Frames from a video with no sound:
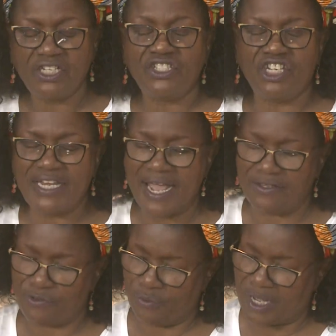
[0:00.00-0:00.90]
She
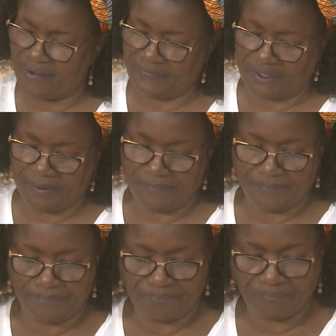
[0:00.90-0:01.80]
died soon after.
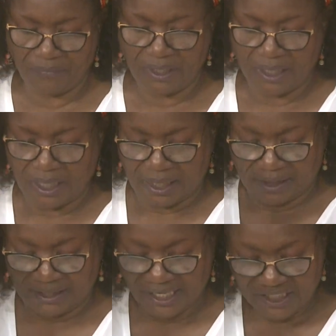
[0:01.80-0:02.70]

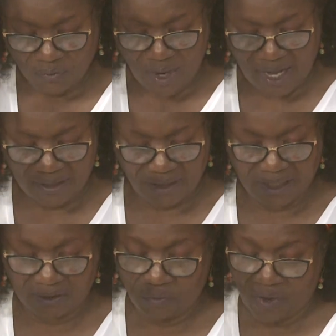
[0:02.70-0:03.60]
This one
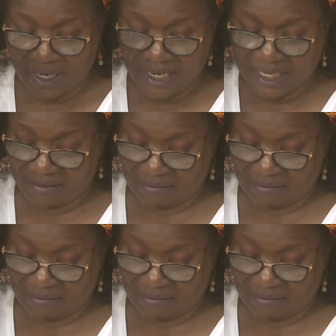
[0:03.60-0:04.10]
is the one that